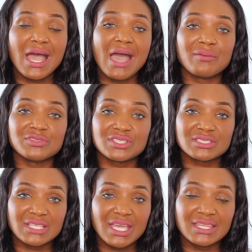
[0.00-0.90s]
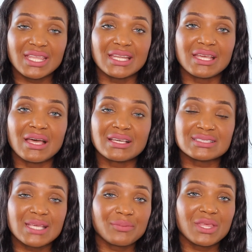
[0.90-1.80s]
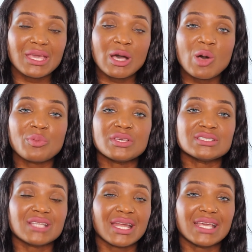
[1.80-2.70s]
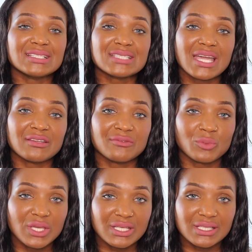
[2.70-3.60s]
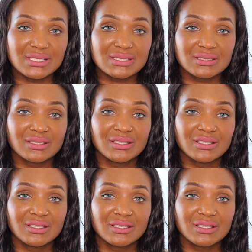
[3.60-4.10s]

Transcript: I'm just saying that accepting help is not a sign of weakness.